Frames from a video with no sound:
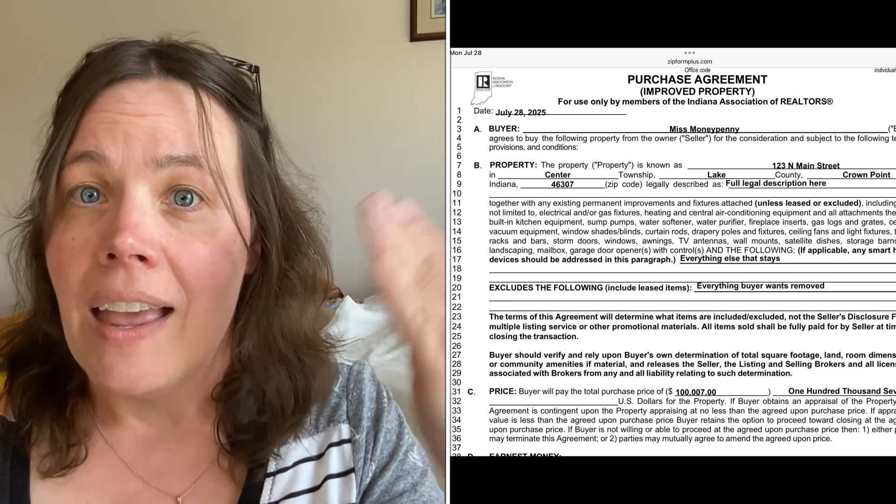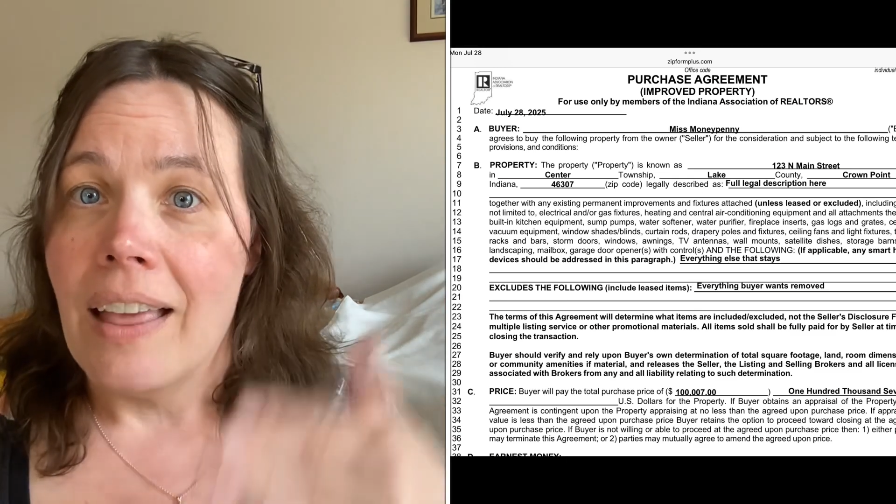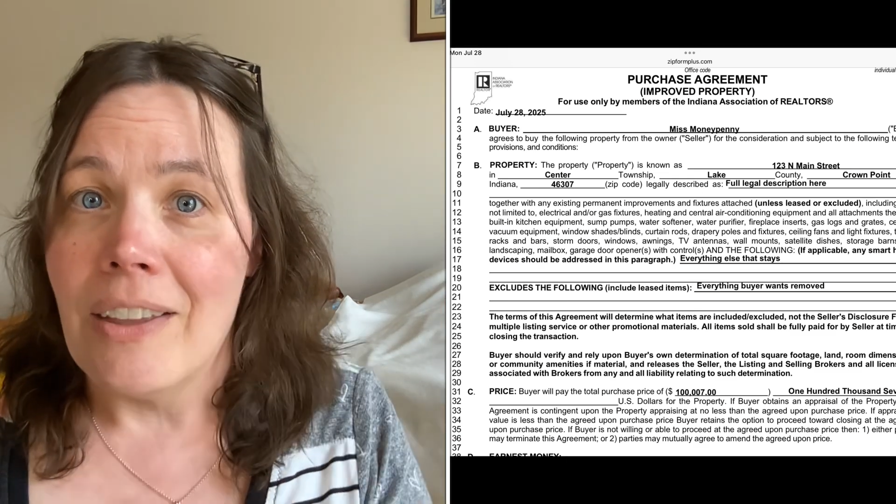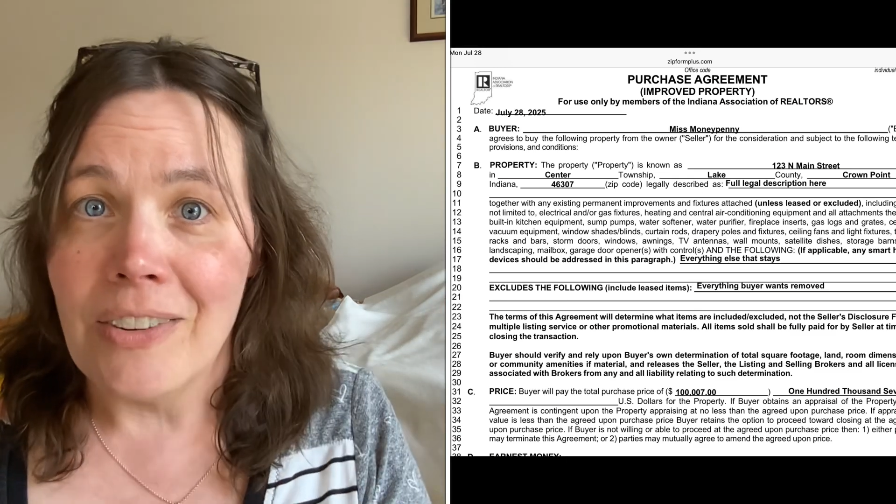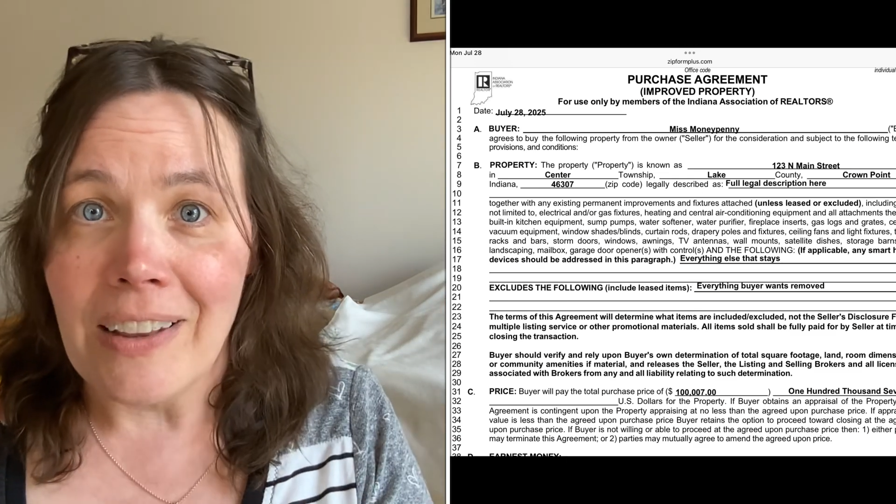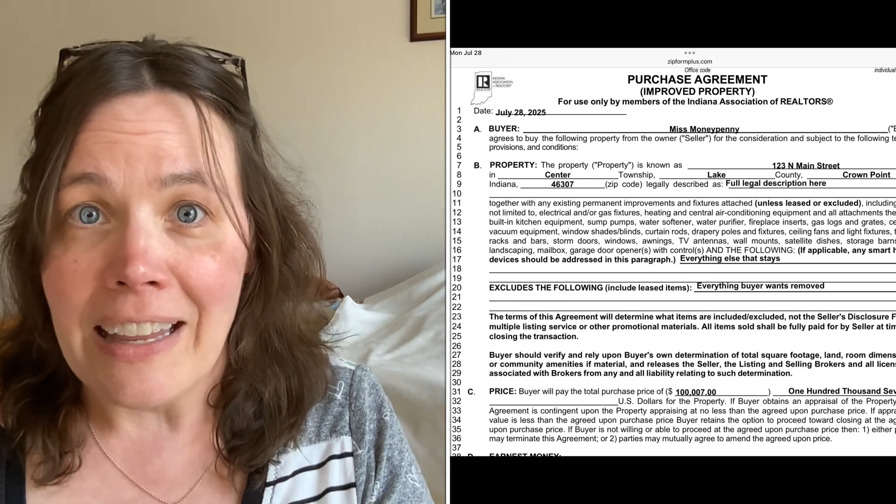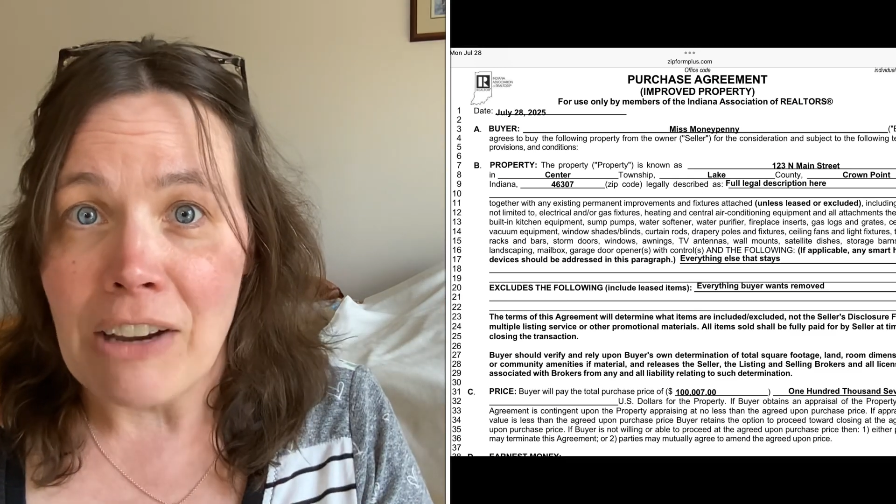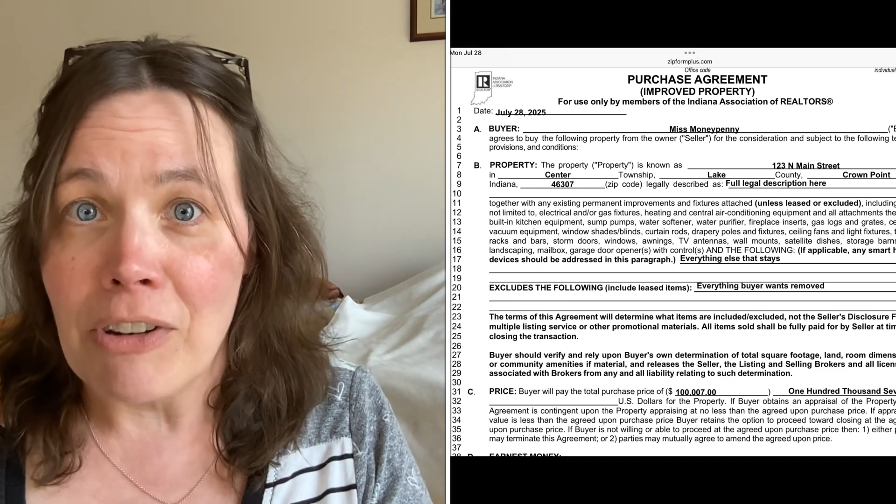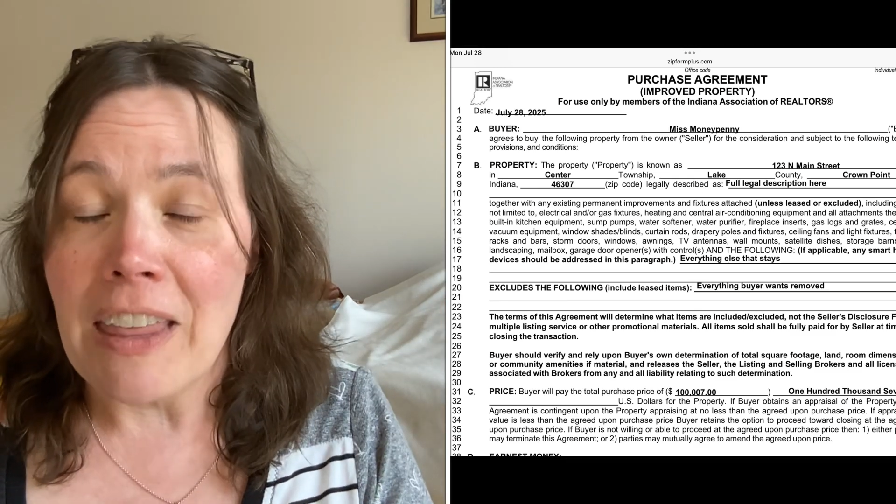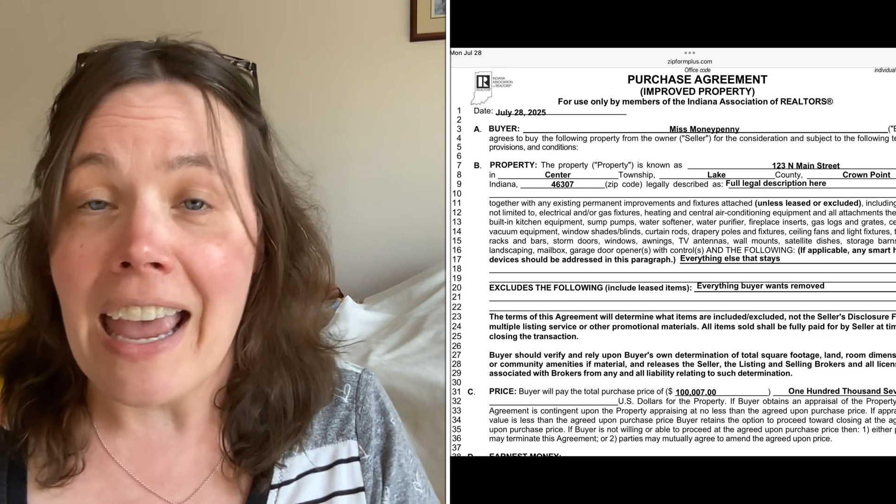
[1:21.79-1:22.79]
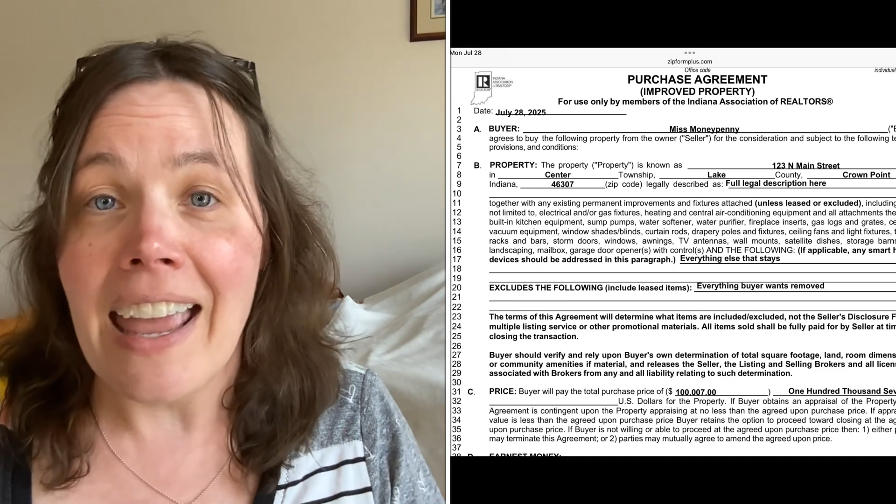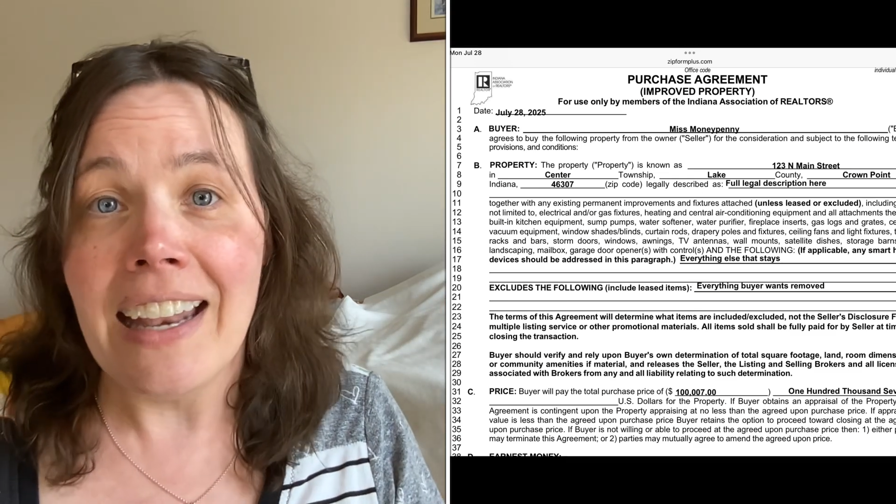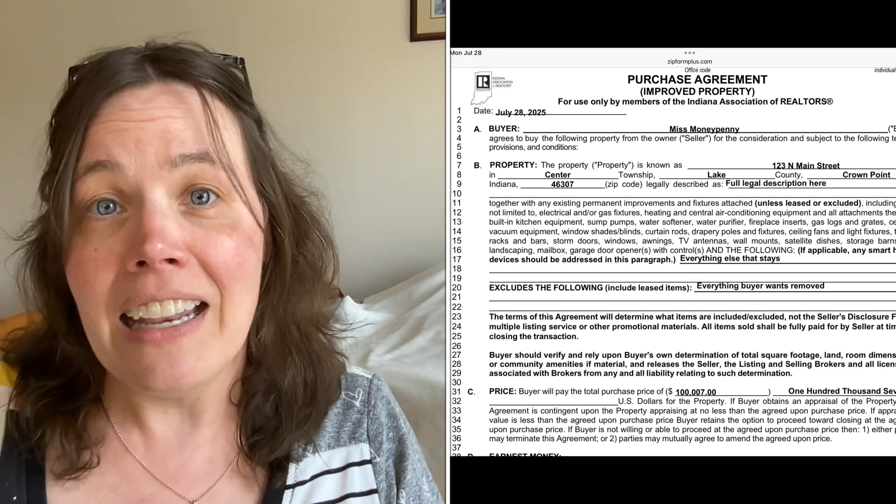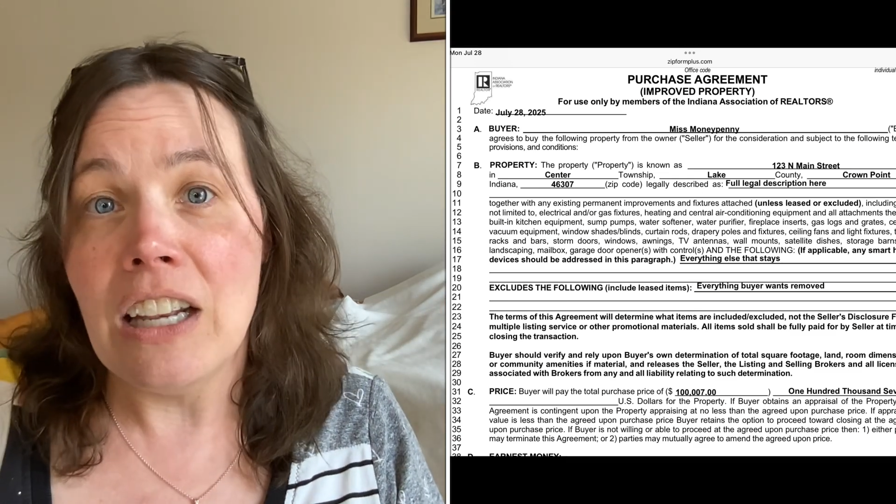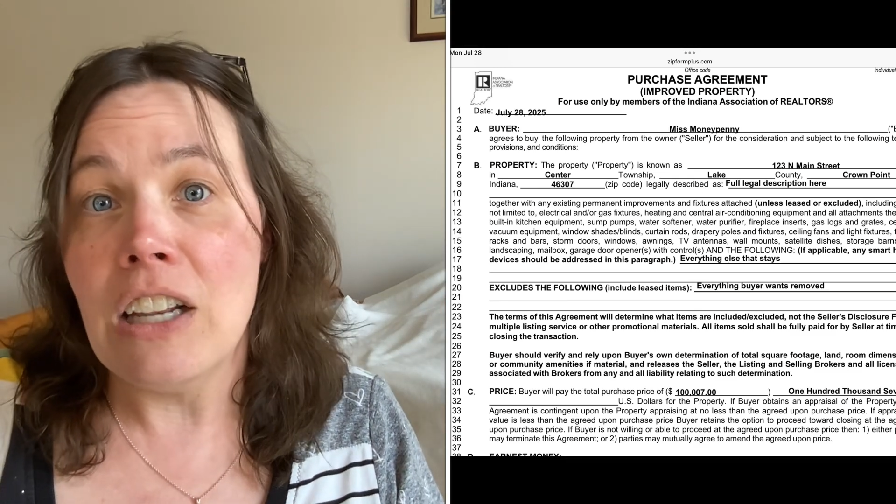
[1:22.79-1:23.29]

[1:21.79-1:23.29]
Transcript: There's a link for that. And